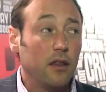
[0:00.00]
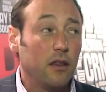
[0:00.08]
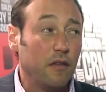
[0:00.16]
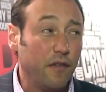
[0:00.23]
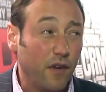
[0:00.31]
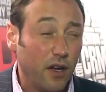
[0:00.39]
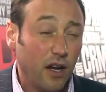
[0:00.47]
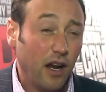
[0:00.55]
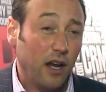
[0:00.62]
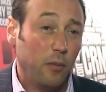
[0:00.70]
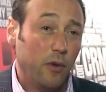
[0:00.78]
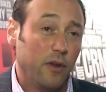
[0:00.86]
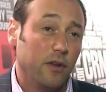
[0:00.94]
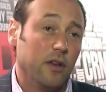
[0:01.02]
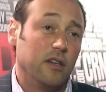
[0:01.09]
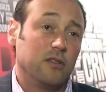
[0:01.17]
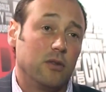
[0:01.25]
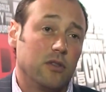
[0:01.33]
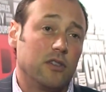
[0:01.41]
The final element that
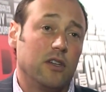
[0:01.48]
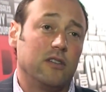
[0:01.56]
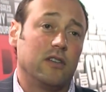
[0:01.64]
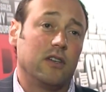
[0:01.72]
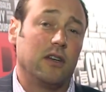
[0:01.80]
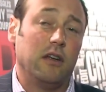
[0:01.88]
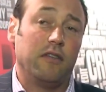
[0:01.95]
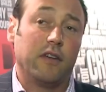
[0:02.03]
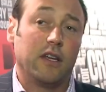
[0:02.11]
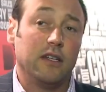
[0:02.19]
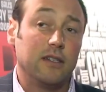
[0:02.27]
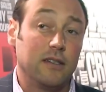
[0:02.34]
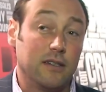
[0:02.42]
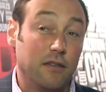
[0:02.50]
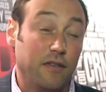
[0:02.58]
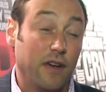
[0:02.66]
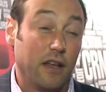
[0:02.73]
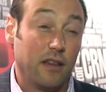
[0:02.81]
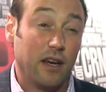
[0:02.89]
is also significant is the
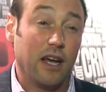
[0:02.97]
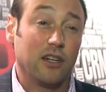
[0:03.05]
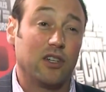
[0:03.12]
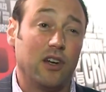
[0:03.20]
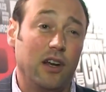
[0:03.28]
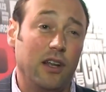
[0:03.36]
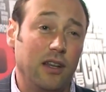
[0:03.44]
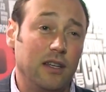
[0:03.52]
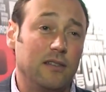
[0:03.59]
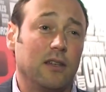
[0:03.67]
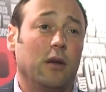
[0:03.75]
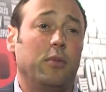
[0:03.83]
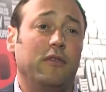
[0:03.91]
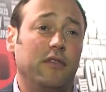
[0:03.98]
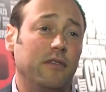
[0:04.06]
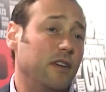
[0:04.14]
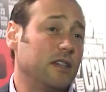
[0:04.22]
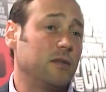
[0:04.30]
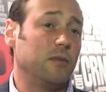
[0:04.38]
fact that actually these type of
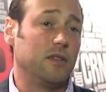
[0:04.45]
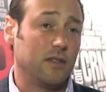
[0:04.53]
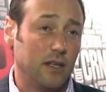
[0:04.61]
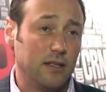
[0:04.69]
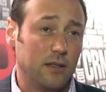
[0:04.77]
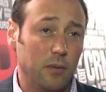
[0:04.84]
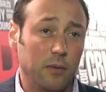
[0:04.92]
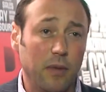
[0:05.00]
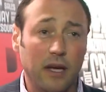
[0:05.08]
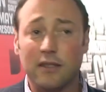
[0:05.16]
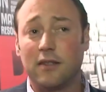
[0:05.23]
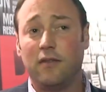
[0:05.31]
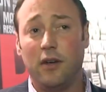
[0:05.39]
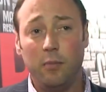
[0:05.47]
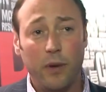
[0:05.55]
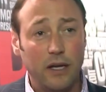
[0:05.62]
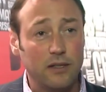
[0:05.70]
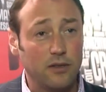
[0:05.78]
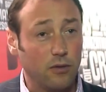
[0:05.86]
investments need to be massively
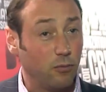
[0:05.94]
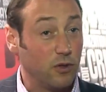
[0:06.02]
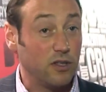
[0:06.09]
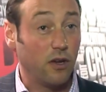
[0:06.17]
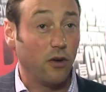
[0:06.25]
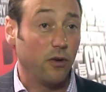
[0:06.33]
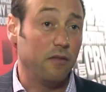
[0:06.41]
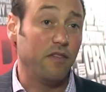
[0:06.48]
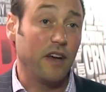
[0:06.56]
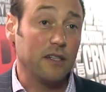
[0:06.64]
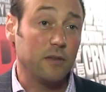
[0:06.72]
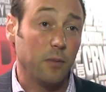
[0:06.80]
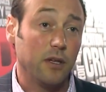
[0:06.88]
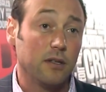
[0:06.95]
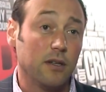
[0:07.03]
based on return on investment.